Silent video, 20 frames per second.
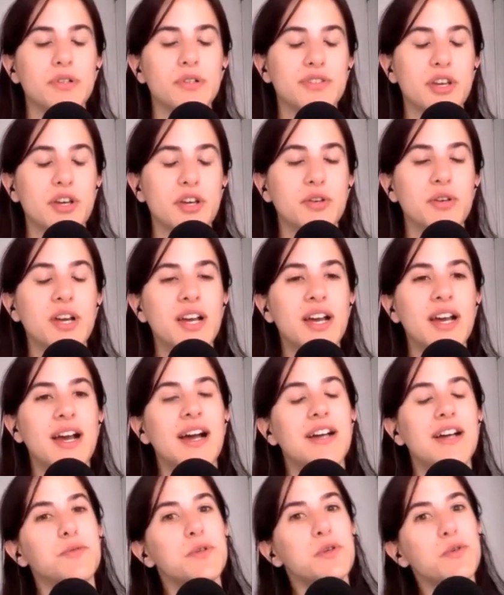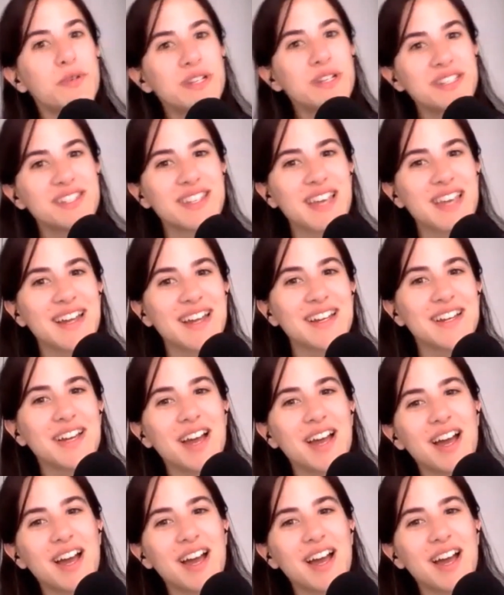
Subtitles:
So as we always say,